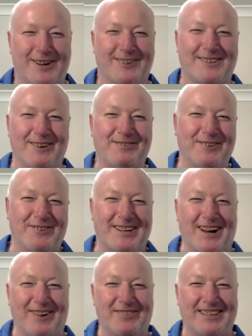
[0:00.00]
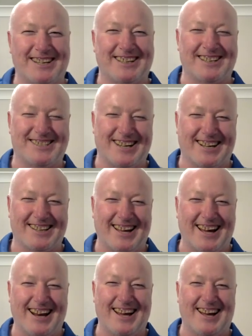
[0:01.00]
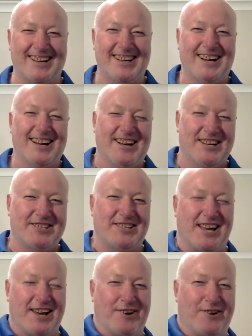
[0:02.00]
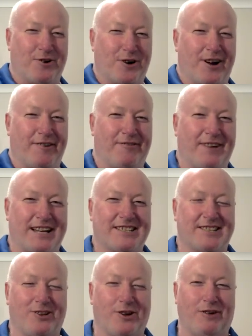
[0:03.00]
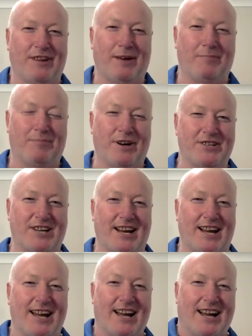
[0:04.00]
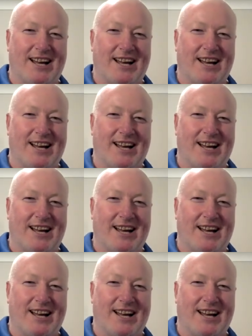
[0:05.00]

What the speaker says: definitely be coming down to check that out. So, all right, thanks a lot for that. Appreciate it.